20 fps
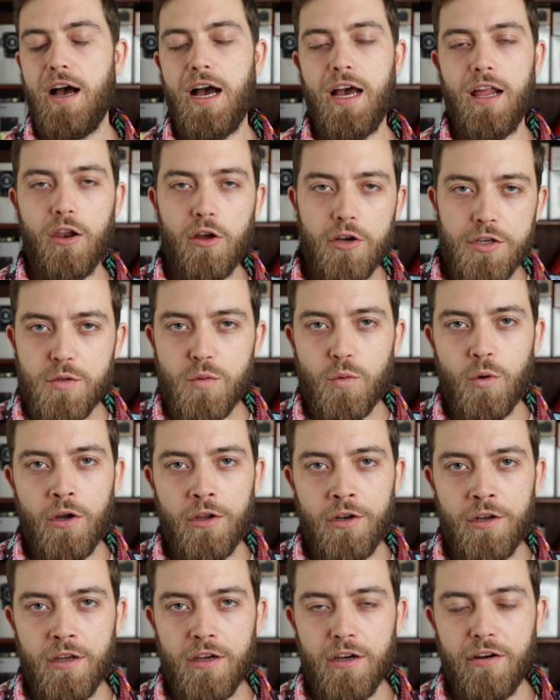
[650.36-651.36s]
I lost
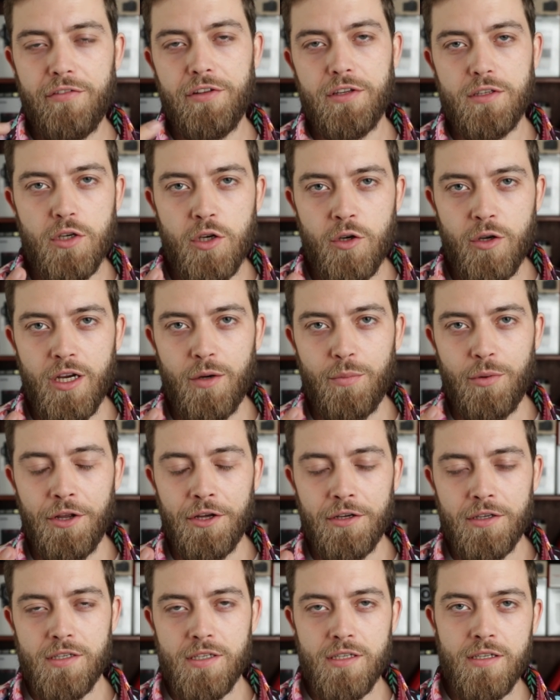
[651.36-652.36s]
one of the 2
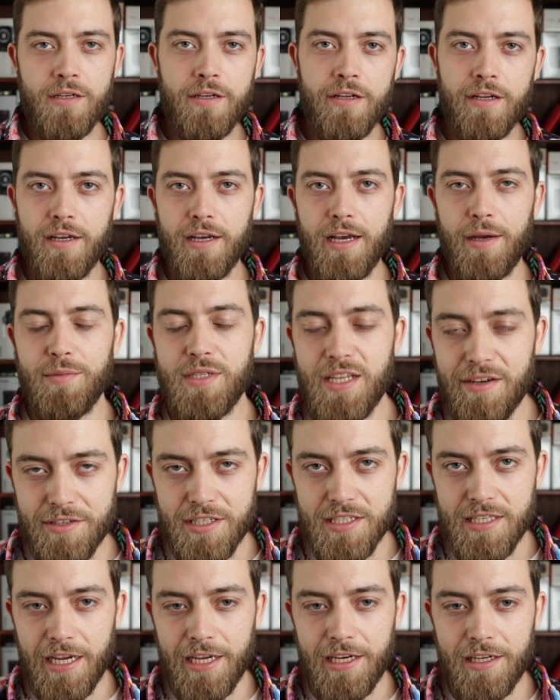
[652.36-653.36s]
earplugs. I'm
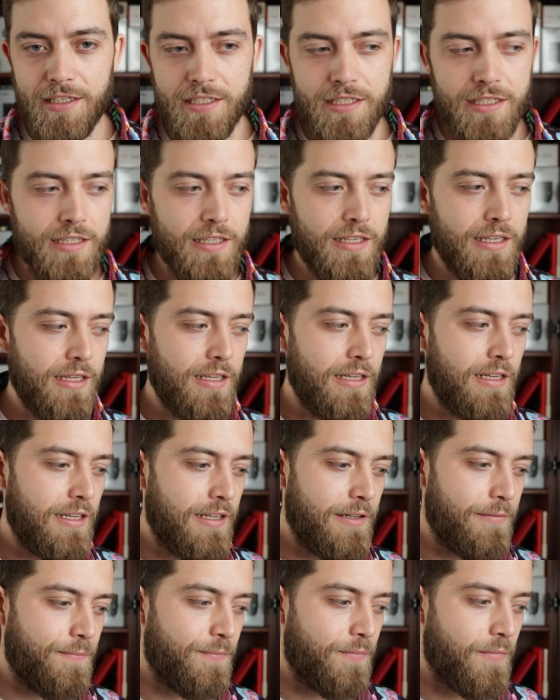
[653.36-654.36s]
devastated.
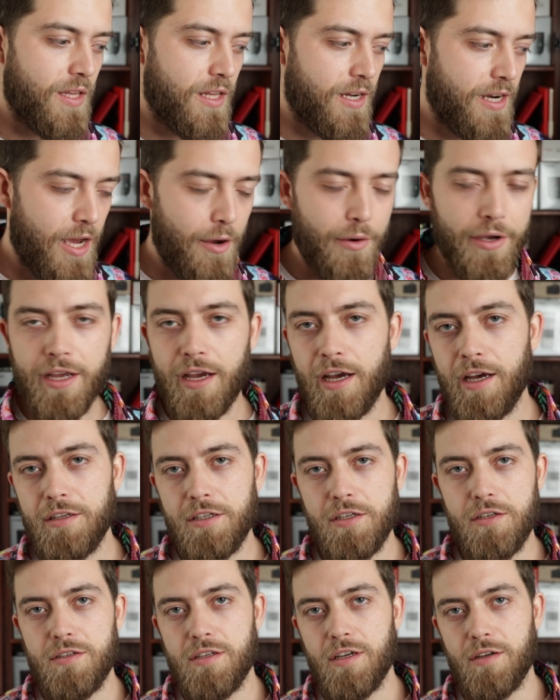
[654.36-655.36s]
Now I
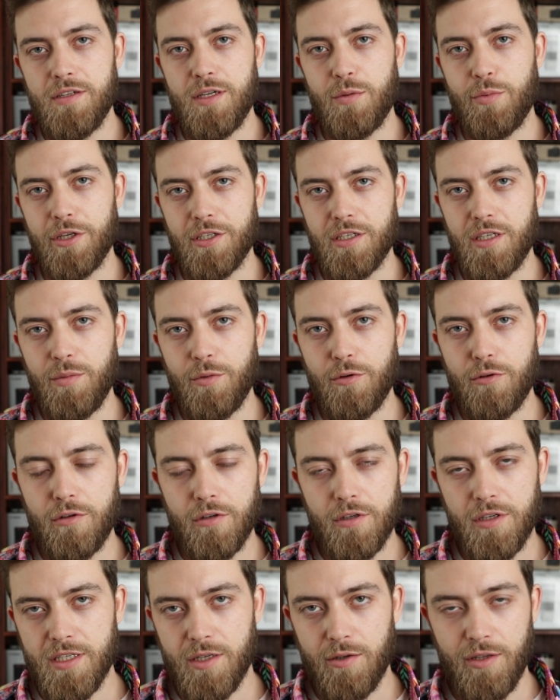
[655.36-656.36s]
can't use those earplugs anymore
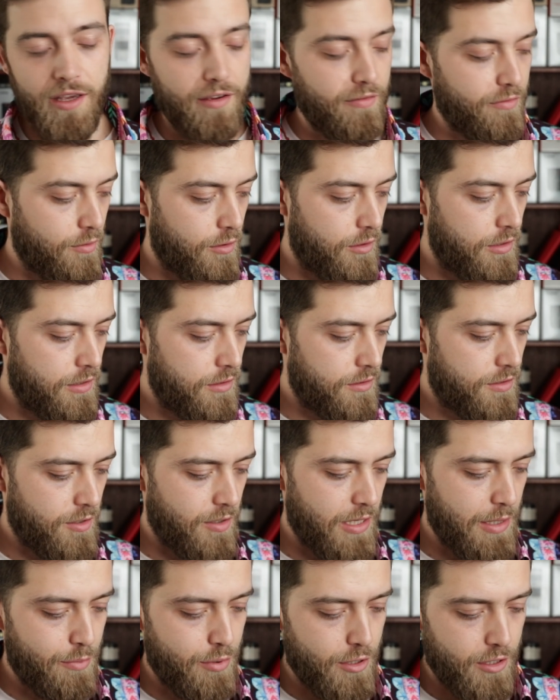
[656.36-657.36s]
because I only have one.
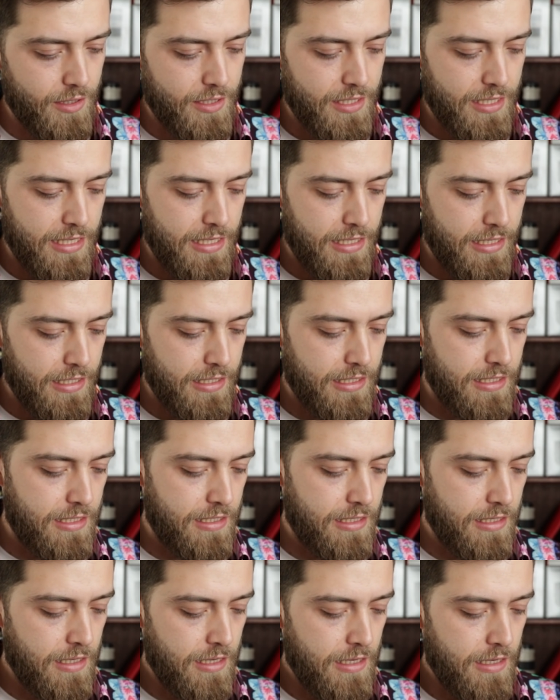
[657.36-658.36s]
So I bought
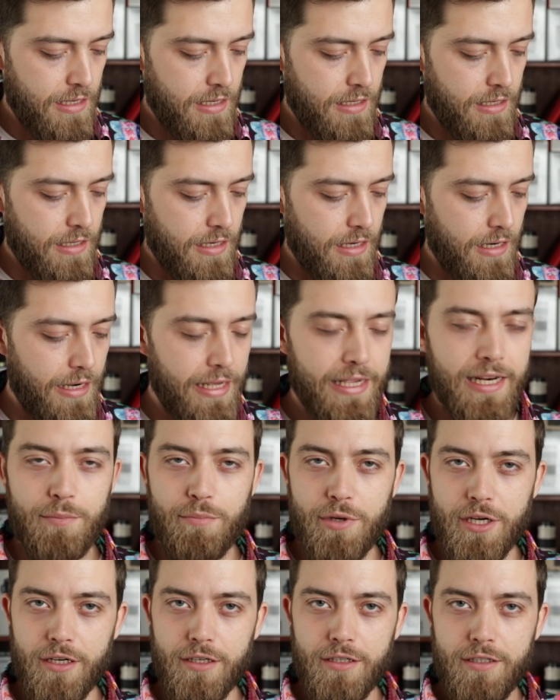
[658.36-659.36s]
these
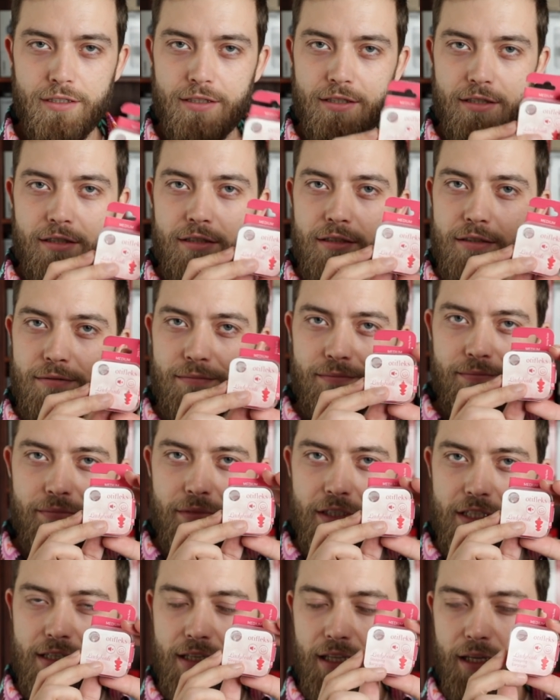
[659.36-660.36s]
Ladybirds
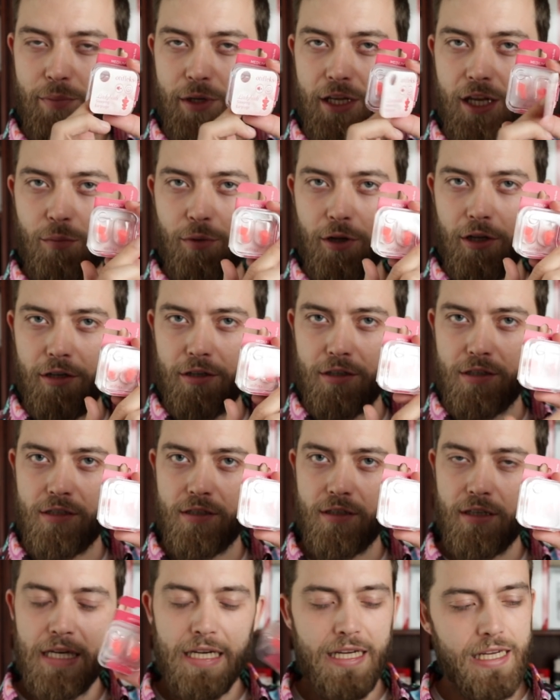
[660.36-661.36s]
sleeping earplugs
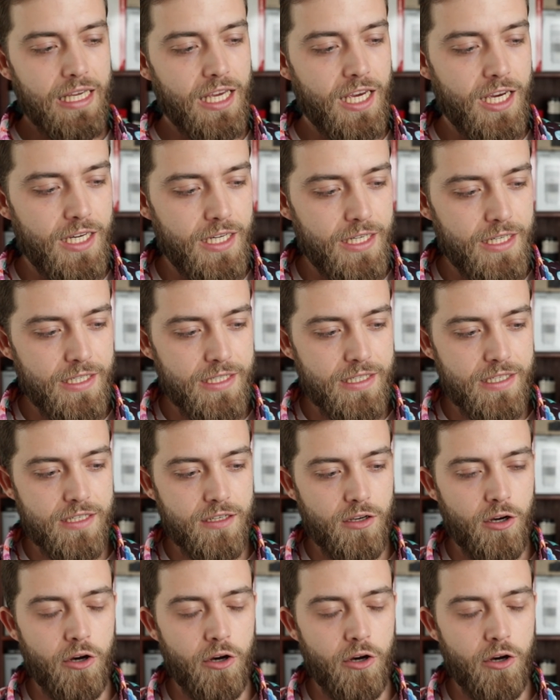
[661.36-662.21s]
because